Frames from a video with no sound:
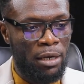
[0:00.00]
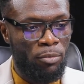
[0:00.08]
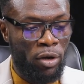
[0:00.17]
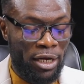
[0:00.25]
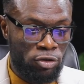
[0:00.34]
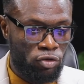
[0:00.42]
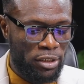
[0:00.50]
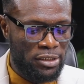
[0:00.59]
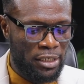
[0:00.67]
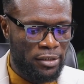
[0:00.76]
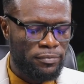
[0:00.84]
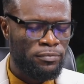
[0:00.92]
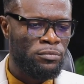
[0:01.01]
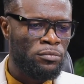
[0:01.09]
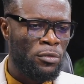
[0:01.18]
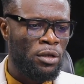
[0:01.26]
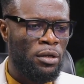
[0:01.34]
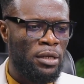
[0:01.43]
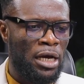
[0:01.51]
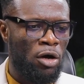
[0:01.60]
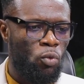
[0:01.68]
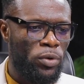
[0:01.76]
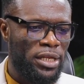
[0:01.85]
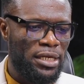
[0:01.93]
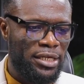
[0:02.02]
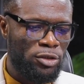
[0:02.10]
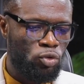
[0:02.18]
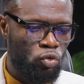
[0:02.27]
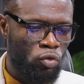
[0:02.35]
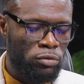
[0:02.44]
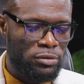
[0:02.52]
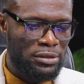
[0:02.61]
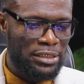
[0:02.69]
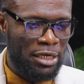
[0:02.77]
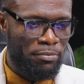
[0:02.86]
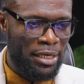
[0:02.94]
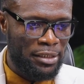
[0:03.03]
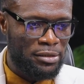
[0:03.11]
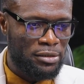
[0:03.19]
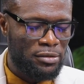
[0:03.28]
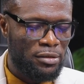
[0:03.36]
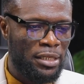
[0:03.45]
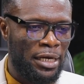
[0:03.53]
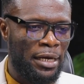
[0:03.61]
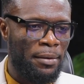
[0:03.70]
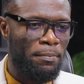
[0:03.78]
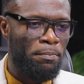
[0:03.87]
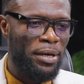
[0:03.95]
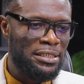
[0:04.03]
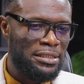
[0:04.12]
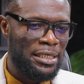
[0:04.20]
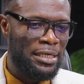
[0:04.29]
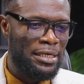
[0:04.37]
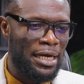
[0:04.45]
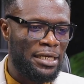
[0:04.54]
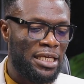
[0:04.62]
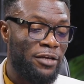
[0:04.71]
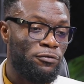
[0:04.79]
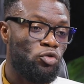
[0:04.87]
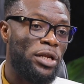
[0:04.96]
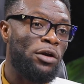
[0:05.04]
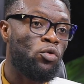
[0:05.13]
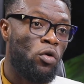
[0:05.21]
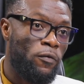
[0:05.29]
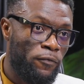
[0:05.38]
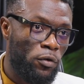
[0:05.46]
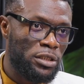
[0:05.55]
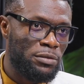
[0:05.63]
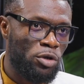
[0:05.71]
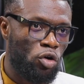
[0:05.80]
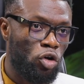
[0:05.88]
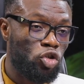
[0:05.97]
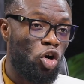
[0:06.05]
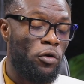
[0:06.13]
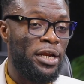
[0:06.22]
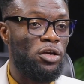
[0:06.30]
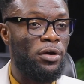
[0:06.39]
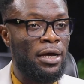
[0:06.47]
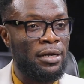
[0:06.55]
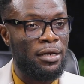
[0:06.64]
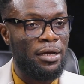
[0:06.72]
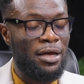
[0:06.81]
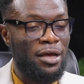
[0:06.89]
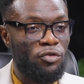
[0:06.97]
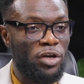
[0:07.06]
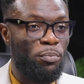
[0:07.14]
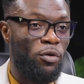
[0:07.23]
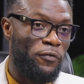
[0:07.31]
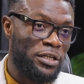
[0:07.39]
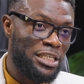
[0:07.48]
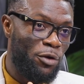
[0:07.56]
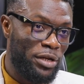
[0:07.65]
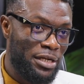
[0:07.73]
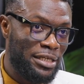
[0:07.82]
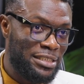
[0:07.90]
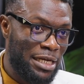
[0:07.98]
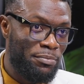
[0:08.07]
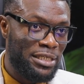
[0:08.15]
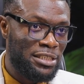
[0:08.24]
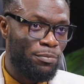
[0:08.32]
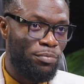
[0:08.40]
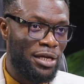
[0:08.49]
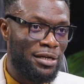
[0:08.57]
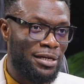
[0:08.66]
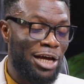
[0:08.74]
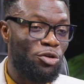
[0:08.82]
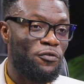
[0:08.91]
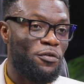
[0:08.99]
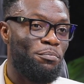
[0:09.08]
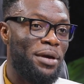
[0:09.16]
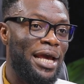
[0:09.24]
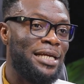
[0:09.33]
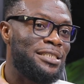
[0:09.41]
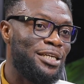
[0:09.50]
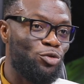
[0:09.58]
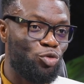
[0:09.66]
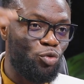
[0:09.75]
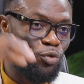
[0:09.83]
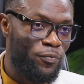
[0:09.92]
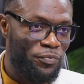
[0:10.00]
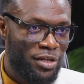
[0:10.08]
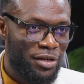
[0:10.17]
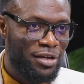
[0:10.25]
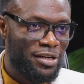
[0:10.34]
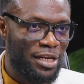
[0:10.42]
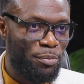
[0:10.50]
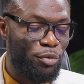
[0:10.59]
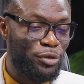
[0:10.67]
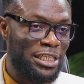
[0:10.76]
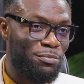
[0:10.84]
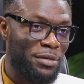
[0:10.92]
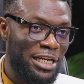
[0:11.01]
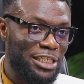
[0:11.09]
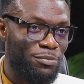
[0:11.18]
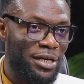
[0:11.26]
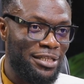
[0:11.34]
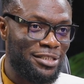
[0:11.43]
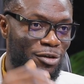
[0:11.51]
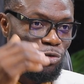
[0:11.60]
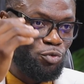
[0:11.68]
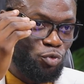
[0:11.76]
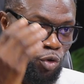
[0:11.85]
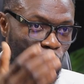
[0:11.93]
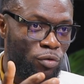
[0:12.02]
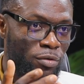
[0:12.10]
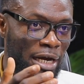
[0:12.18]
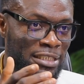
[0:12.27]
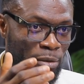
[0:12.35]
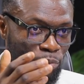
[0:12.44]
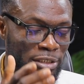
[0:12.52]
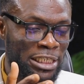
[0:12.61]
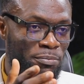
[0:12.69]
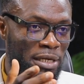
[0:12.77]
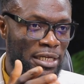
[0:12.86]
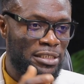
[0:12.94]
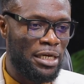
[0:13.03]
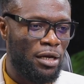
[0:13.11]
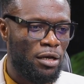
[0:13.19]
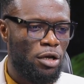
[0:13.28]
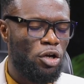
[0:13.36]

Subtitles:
orchestrated. Now, within these two segments, the best thing that gives you that comfort, because already you're a professional within the same discipline, that you've emerged into the project management role as a project manager,